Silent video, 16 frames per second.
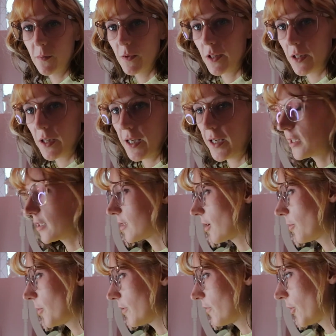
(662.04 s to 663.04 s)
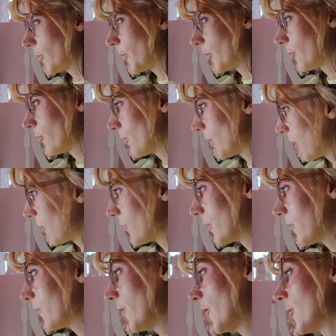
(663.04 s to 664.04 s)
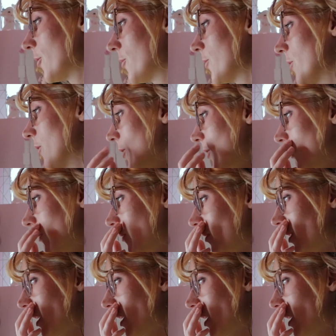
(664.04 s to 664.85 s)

The light is coming from around the phone,